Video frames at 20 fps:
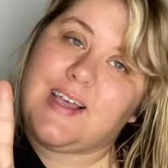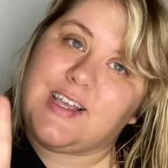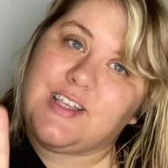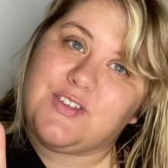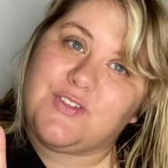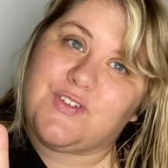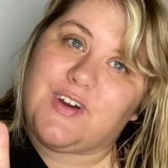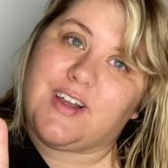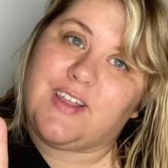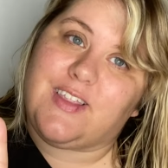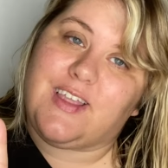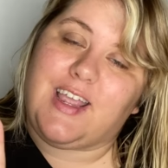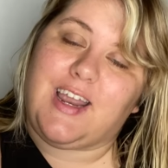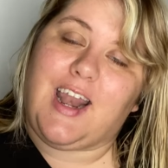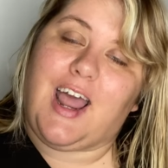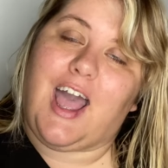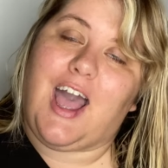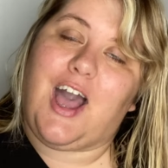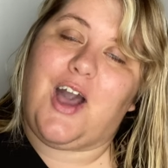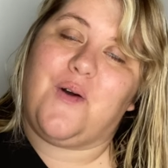size friendly,
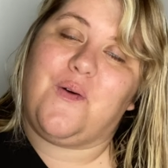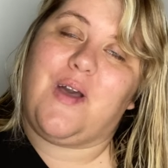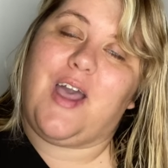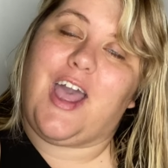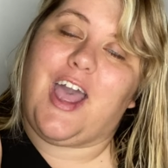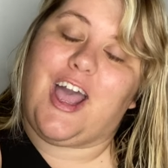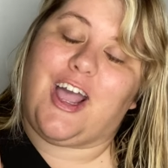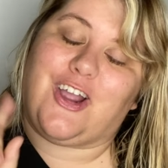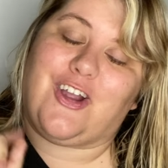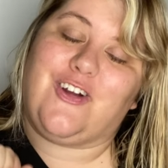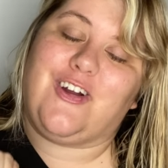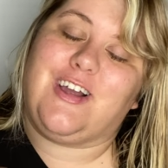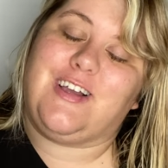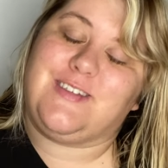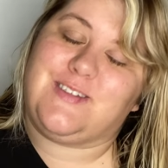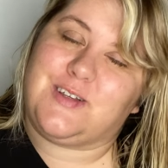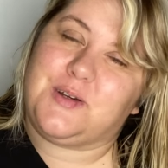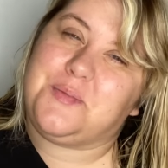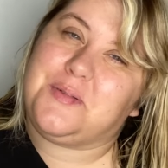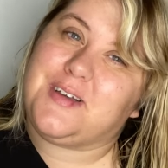and how accurate
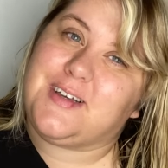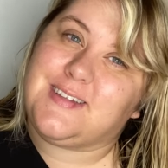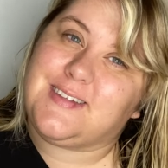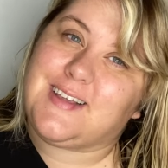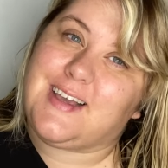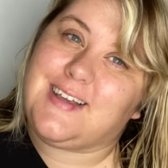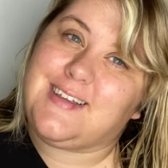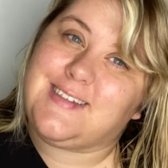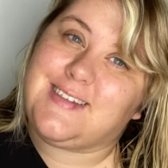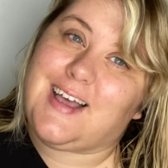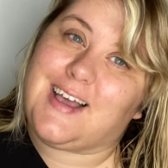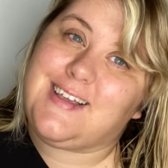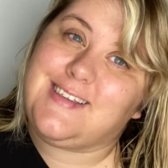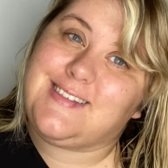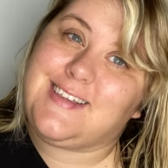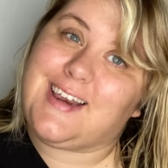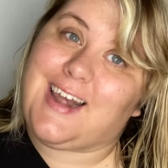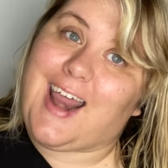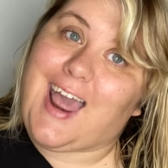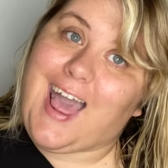is their plus size
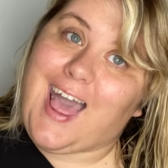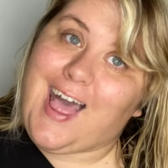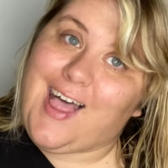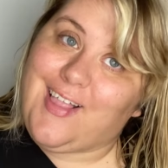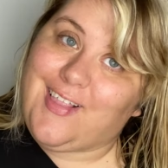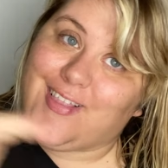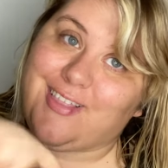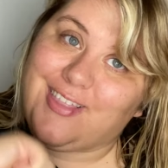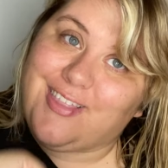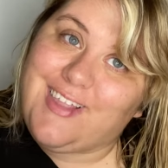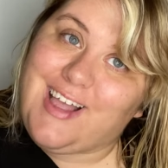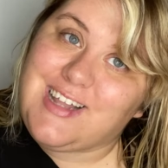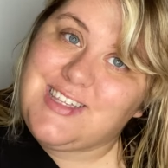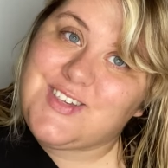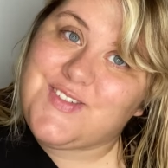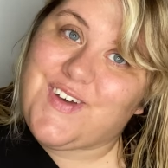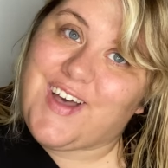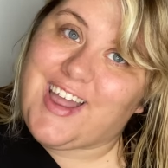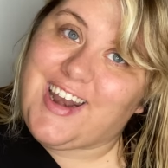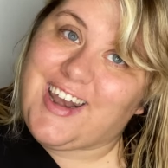sizing?
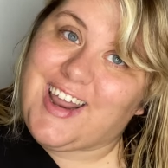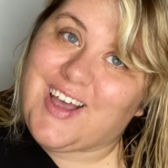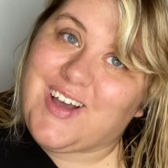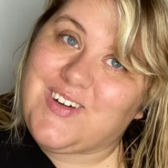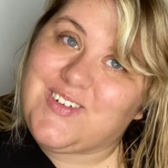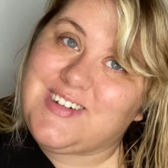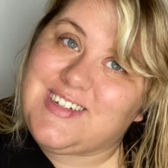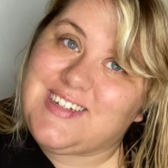Let's find out.